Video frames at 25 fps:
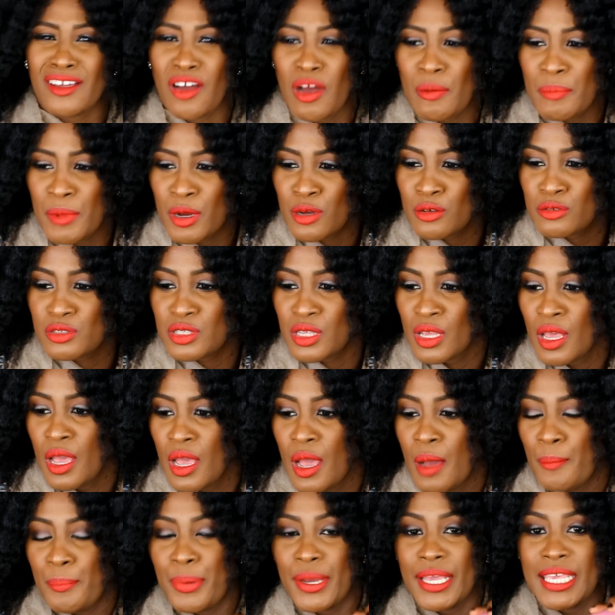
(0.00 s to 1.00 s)
almost,
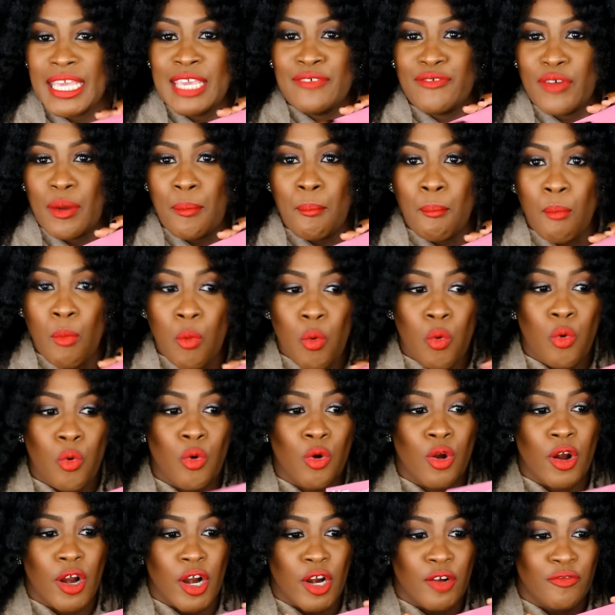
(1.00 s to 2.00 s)
but even
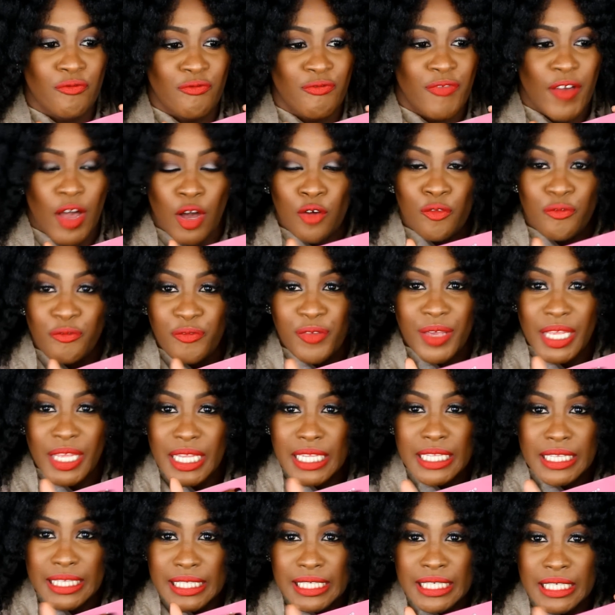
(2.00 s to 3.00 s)
more
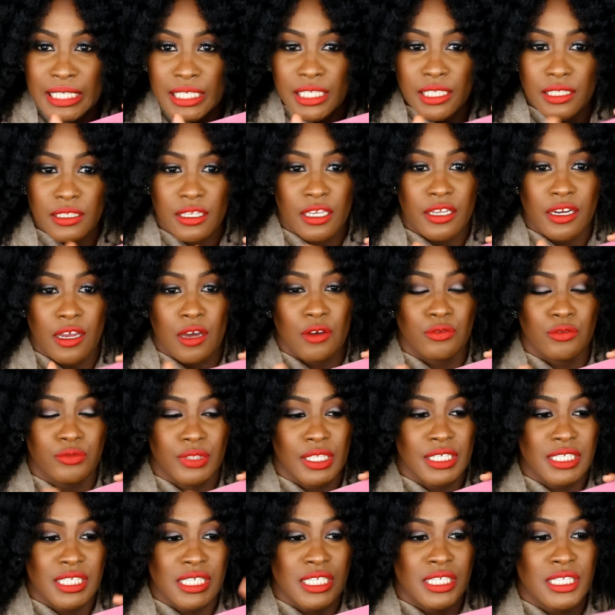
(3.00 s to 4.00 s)
velvetly. You know,
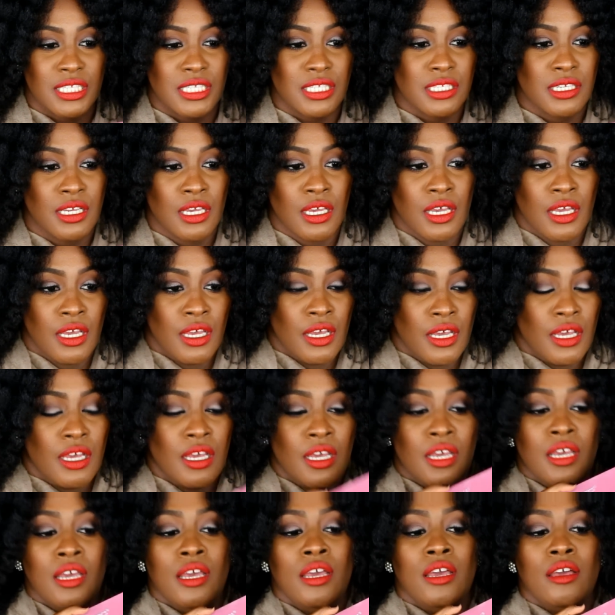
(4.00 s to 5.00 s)
this is
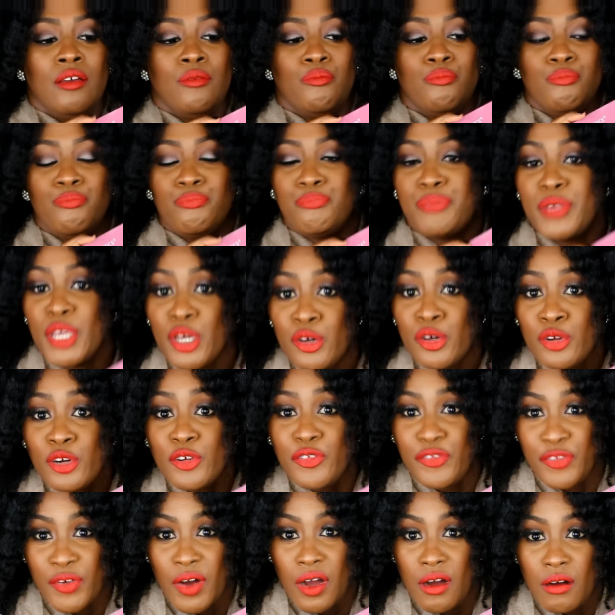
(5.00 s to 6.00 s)

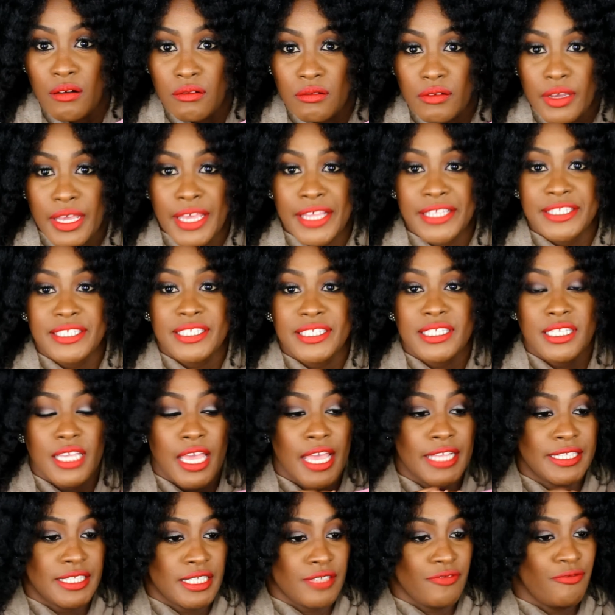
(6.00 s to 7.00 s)
beautiful. It's,
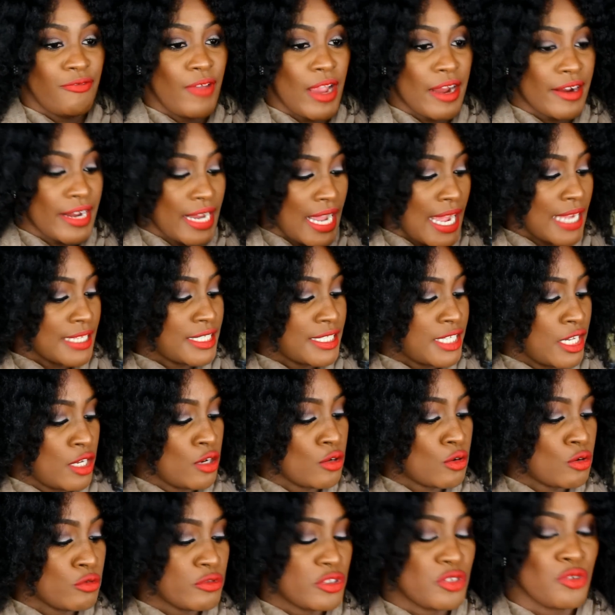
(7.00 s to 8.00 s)
it's very
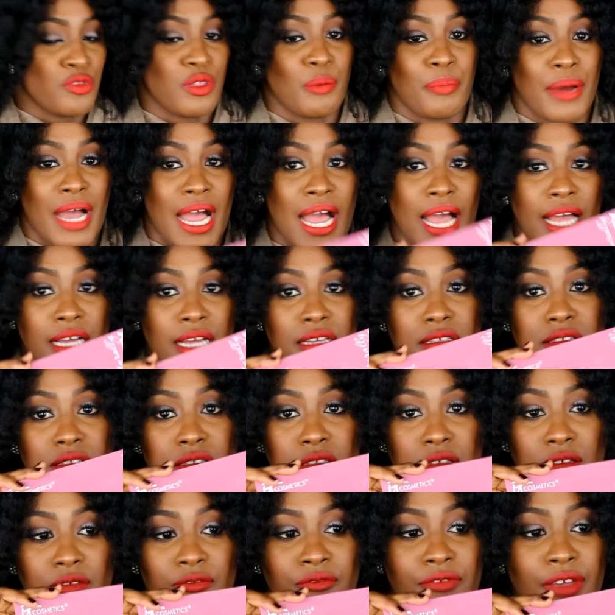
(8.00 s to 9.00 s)
identical to the
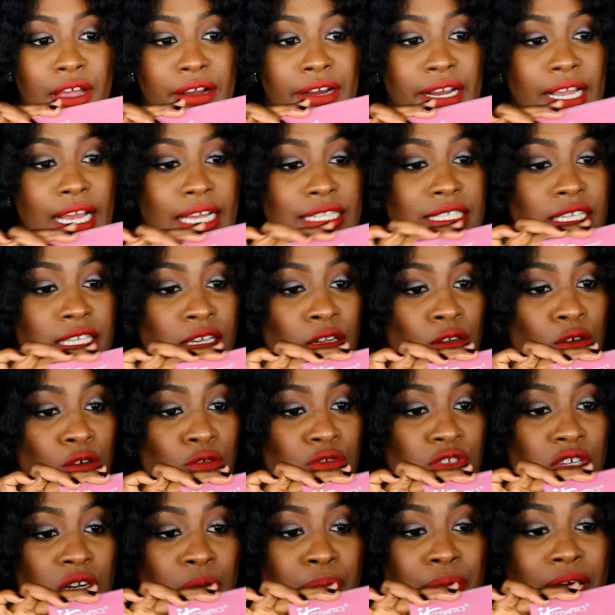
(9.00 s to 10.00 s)
box, very
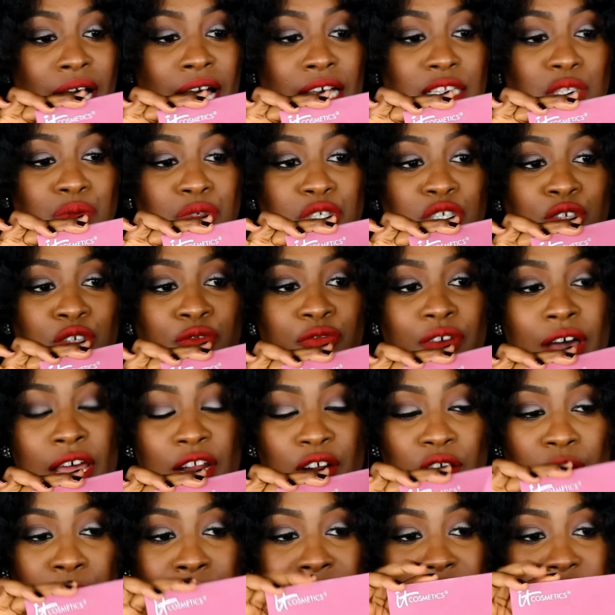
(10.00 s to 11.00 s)
identical to the box. What you
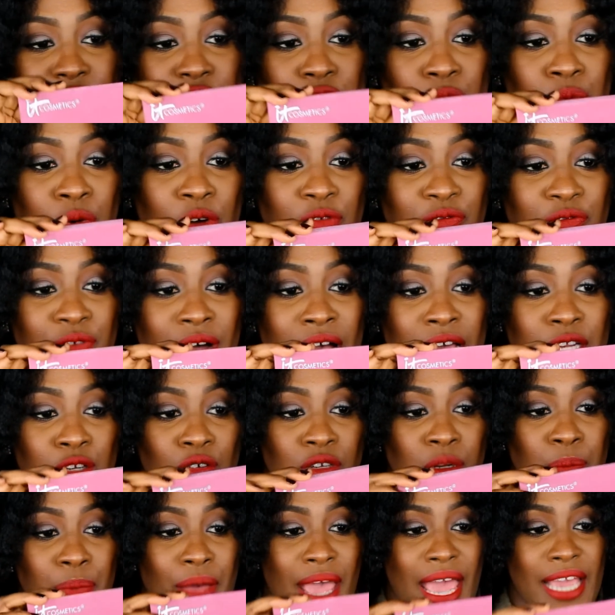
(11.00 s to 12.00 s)
find in the box, you will find
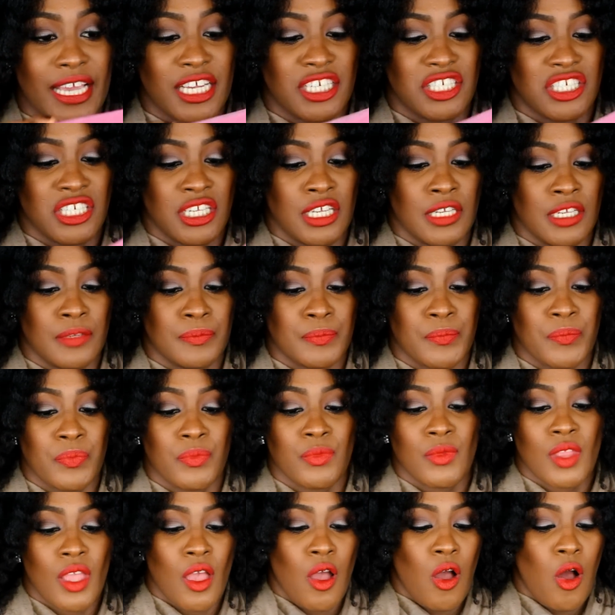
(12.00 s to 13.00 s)
in the packaging.
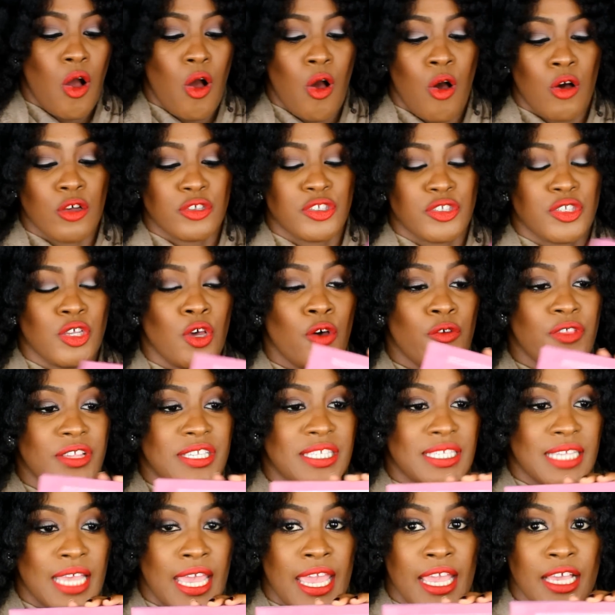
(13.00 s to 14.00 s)
Also, the
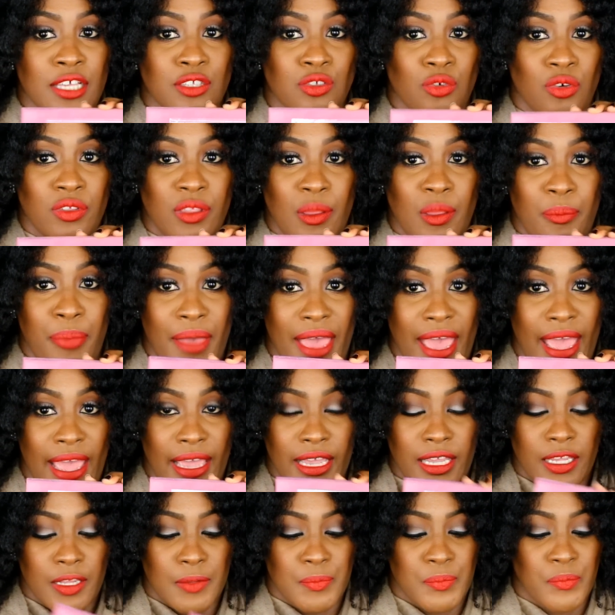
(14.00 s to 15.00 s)
saying is on the
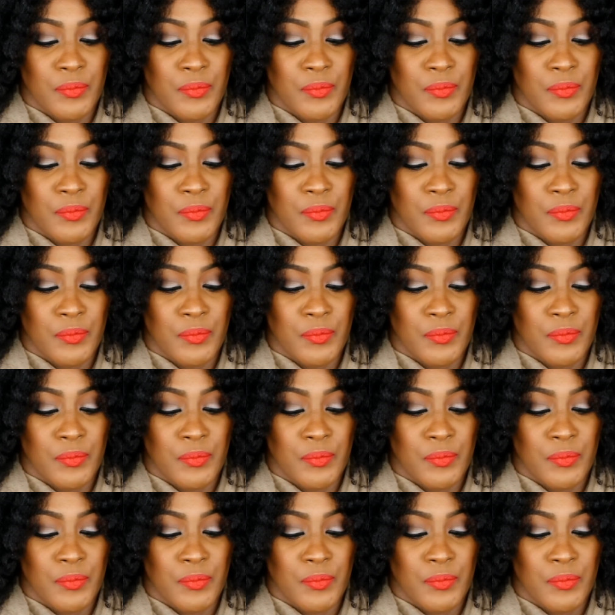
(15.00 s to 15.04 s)
back.